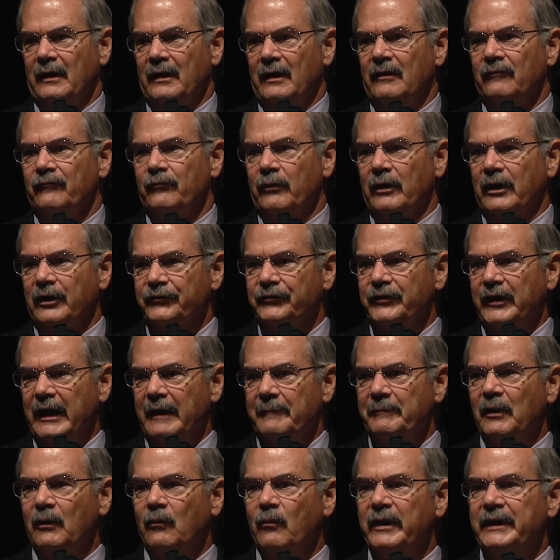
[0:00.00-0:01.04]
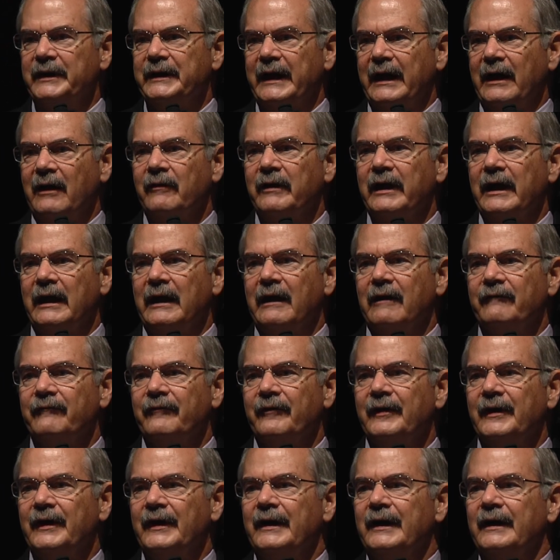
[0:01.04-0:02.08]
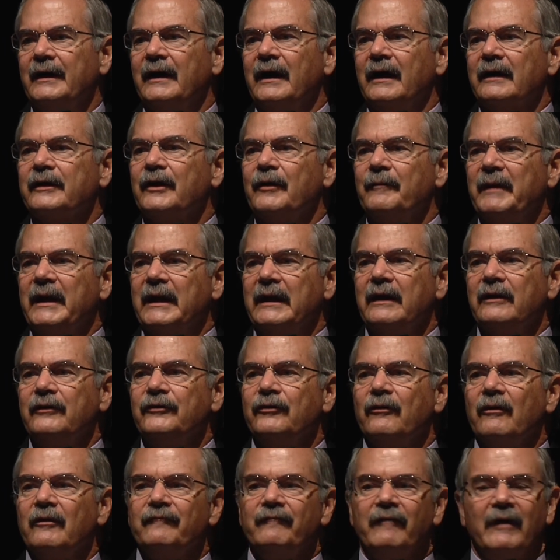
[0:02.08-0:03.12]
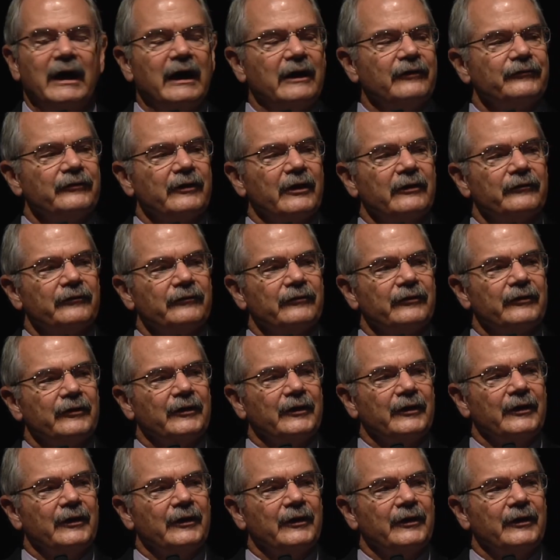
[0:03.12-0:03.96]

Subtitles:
For example, we now have a committee to advise us